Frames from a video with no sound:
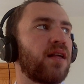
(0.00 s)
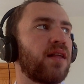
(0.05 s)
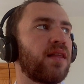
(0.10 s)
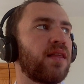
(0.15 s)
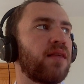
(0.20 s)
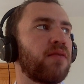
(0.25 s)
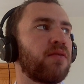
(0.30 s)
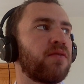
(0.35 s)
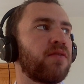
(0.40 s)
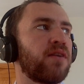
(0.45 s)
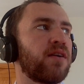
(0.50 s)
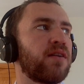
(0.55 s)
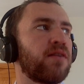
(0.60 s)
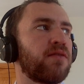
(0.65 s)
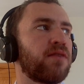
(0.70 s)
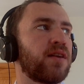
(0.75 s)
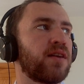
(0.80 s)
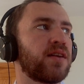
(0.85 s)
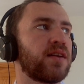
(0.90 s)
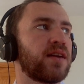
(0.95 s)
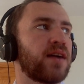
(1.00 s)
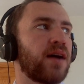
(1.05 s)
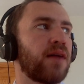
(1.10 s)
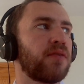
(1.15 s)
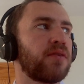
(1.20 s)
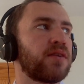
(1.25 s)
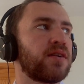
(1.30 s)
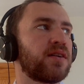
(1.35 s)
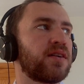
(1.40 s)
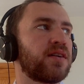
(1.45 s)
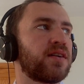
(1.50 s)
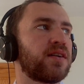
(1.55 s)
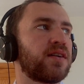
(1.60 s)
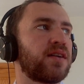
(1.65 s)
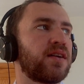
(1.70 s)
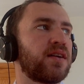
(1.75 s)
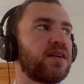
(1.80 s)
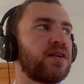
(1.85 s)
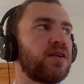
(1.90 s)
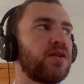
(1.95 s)
They were very friendly. I would
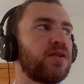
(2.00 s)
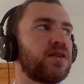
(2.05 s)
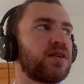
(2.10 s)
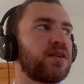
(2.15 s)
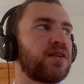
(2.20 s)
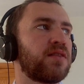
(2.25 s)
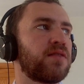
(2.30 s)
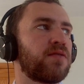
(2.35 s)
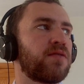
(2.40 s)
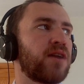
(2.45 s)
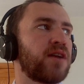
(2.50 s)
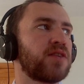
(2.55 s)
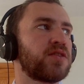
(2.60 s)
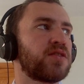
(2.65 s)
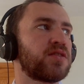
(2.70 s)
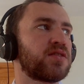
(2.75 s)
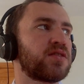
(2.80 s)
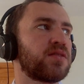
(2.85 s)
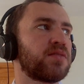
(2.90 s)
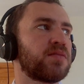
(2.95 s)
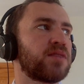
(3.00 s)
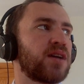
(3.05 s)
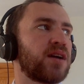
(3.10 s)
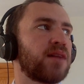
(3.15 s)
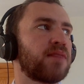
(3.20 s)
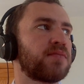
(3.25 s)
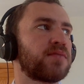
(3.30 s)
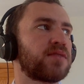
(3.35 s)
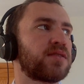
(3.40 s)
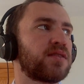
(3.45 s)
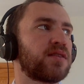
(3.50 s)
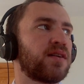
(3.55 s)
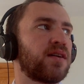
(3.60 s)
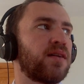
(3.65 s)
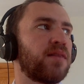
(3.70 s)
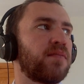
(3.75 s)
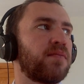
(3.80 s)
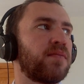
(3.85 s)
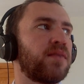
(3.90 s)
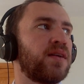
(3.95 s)
go to confession sometimes
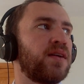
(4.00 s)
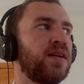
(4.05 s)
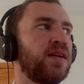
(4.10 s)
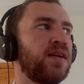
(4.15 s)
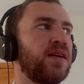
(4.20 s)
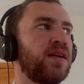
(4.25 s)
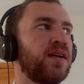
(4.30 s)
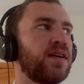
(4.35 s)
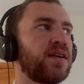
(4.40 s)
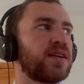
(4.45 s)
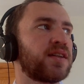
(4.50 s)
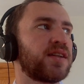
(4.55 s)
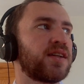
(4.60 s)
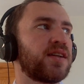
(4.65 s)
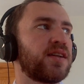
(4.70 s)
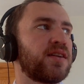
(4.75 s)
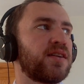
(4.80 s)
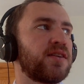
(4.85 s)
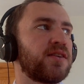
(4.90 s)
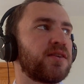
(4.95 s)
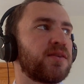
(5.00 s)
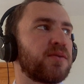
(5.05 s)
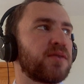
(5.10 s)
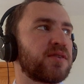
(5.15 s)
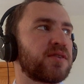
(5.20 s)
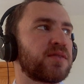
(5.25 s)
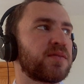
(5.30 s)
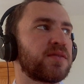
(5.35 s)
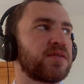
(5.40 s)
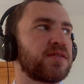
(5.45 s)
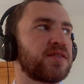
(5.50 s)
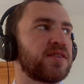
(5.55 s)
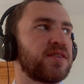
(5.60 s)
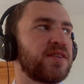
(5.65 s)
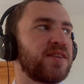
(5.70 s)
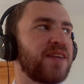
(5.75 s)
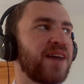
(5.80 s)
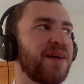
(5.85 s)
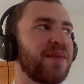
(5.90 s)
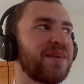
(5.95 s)
because I didn't know you weren't supposed to
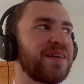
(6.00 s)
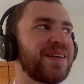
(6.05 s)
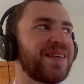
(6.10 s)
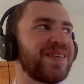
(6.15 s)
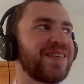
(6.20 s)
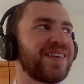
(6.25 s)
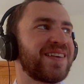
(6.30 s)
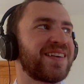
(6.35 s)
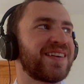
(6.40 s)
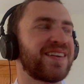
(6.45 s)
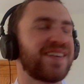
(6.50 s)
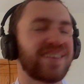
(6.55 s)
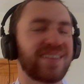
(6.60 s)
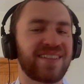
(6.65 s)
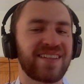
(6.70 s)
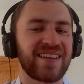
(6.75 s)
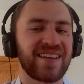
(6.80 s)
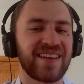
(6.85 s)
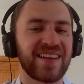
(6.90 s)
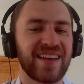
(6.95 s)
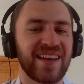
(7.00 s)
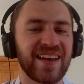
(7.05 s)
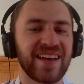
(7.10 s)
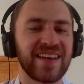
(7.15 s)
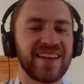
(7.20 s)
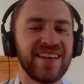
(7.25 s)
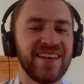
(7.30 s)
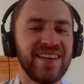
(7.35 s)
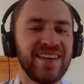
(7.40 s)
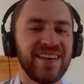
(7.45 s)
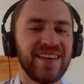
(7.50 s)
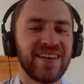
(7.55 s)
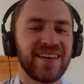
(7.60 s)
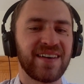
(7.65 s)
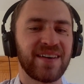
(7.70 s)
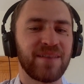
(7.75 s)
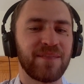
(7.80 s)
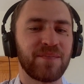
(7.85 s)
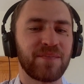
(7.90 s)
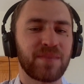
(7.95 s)
do that when you were in RCIA.
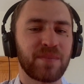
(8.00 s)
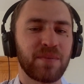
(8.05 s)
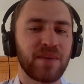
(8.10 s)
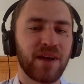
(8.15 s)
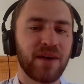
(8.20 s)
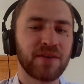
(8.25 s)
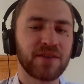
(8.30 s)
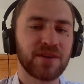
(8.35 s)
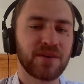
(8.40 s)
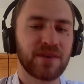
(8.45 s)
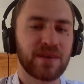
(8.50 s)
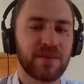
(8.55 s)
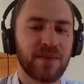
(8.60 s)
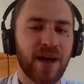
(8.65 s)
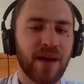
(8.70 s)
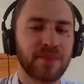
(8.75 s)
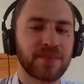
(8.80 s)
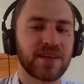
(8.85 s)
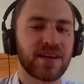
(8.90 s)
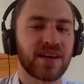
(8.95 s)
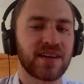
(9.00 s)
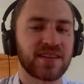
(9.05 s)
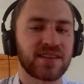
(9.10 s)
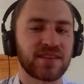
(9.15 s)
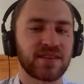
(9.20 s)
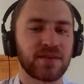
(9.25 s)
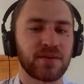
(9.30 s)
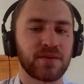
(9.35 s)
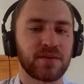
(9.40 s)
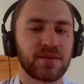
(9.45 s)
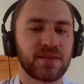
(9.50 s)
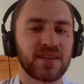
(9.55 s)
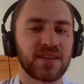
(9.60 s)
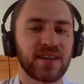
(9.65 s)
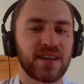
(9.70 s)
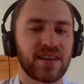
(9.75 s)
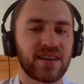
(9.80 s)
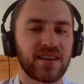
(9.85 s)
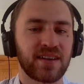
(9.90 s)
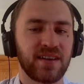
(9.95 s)
But I was already baptized, so it was
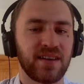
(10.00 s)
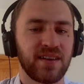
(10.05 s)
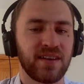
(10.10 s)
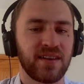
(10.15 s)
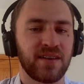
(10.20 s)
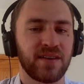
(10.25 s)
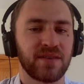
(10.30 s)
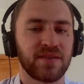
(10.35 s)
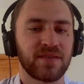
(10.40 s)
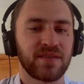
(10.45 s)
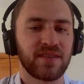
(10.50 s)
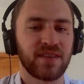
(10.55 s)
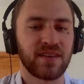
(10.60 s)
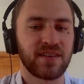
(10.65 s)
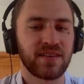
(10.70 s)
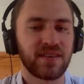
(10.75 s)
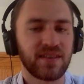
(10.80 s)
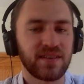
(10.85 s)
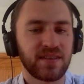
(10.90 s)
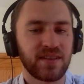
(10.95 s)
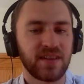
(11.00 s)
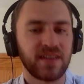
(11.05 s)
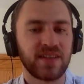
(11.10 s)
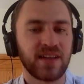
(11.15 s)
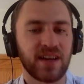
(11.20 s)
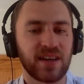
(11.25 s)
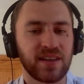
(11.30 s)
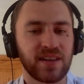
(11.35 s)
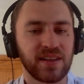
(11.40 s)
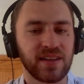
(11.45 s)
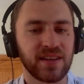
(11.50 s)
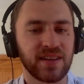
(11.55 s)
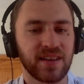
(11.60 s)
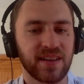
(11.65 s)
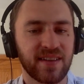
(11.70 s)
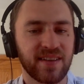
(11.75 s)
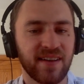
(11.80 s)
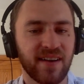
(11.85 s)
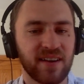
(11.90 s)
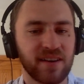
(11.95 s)
like it technically
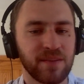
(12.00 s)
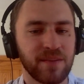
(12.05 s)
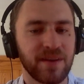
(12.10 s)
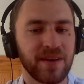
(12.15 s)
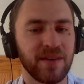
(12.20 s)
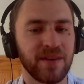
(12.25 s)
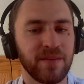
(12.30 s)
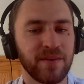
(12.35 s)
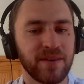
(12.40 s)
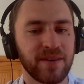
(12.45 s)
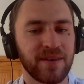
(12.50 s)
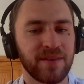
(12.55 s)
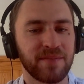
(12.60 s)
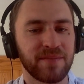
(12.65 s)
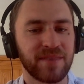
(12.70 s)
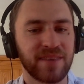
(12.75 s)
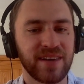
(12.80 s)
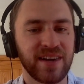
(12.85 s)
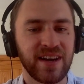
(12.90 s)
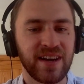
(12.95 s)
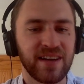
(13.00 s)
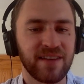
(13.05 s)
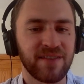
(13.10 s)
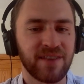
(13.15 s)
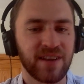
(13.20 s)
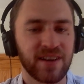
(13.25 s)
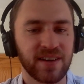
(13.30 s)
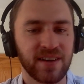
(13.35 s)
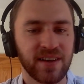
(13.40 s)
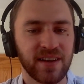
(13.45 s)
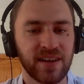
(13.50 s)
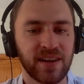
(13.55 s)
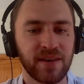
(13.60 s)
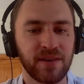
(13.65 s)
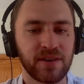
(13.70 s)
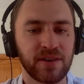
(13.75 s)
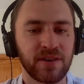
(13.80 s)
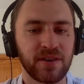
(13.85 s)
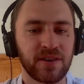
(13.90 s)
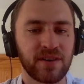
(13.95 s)
like sacramental. But in any event, like I
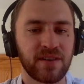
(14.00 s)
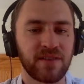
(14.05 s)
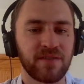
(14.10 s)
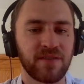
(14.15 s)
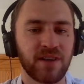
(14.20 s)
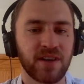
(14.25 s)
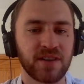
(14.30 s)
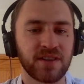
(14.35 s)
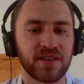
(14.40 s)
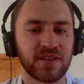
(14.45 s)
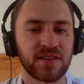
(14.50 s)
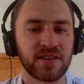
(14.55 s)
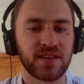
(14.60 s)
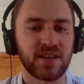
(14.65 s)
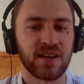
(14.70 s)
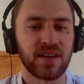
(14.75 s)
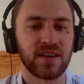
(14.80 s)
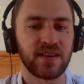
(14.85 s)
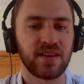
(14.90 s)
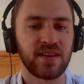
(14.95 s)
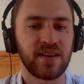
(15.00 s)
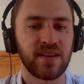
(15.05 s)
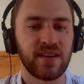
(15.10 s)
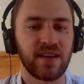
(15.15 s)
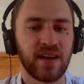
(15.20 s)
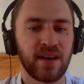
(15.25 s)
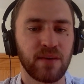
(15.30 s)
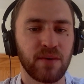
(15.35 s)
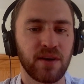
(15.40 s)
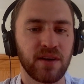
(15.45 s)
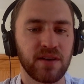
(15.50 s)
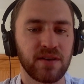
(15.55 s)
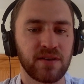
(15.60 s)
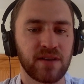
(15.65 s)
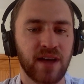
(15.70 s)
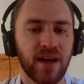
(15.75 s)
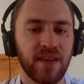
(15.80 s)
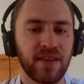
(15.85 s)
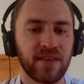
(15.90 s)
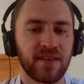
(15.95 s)
would go to confessions at the NYU
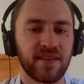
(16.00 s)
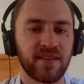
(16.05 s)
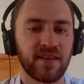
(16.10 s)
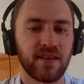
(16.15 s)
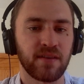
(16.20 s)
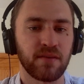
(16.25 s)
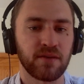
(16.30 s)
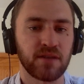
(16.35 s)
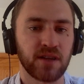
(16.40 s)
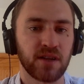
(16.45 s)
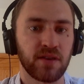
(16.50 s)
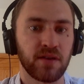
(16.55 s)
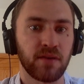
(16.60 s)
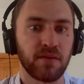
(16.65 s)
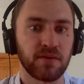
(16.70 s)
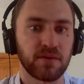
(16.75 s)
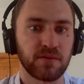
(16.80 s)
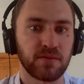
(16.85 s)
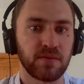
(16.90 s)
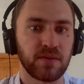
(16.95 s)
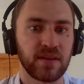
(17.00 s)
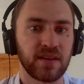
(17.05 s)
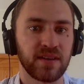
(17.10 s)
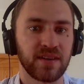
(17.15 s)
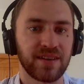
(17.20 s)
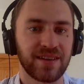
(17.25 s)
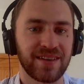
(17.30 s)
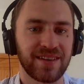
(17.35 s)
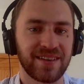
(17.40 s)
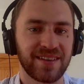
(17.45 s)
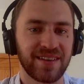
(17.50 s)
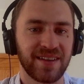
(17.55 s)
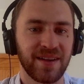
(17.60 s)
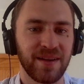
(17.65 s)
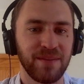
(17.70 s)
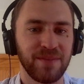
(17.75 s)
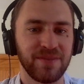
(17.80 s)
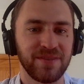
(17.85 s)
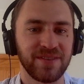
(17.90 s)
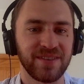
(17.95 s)
Catholic Center, which I thought was really
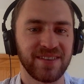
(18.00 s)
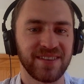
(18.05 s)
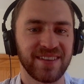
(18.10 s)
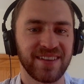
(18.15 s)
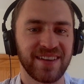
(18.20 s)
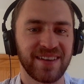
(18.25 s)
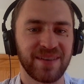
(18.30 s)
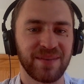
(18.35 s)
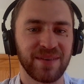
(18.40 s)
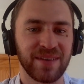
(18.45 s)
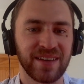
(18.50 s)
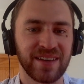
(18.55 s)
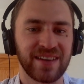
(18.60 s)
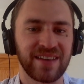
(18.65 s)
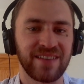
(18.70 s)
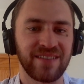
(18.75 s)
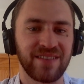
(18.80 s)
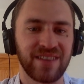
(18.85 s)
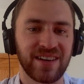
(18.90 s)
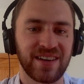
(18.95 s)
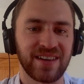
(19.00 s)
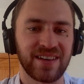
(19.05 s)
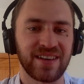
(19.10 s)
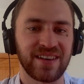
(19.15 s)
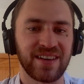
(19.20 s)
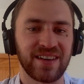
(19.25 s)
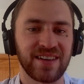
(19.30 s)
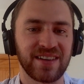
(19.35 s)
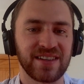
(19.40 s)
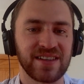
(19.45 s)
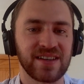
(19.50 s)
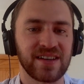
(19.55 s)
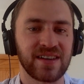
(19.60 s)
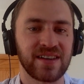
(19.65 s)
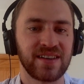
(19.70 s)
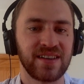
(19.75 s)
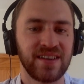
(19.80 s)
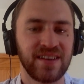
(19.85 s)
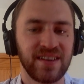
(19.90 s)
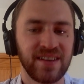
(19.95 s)
helpful, like really convenient, and
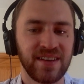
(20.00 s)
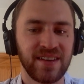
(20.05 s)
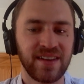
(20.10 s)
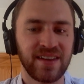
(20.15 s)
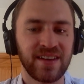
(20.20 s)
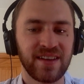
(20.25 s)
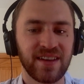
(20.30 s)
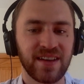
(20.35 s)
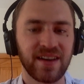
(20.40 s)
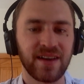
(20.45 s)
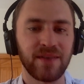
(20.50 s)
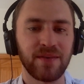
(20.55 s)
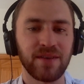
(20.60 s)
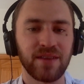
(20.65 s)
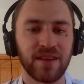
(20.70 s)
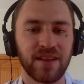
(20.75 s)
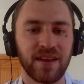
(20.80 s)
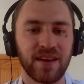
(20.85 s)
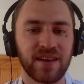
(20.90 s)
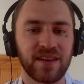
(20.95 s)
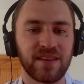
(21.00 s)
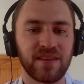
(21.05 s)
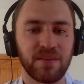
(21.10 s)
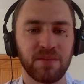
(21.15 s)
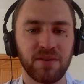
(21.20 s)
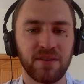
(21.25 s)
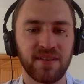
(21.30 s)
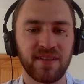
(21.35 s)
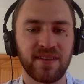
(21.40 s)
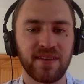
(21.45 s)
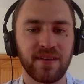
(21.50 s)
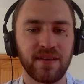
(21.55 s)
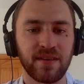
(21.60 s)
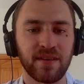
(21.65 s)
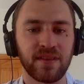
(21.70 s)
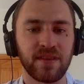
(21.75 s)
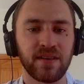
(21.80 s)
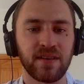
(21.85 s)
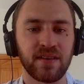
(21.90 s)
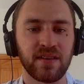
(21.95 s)
I really liked the priest
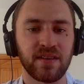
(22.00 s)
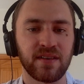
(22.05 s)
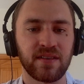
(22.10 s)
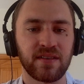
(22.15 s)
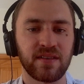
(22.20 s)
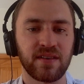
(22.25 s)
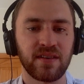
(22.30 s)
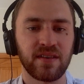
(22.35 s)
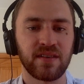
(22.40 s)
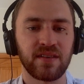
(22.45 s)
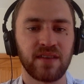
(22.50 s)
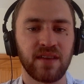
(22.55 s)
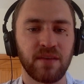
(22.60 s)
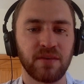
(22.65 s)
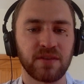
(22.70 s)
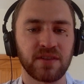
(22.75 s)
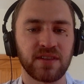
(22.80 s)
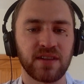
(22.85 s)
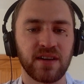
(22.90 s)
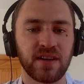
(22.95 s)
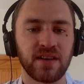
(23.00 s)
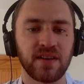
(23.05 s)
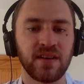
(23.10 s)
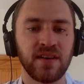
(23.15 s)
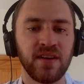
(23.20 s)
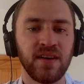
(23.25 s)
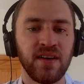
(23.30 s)
that was there.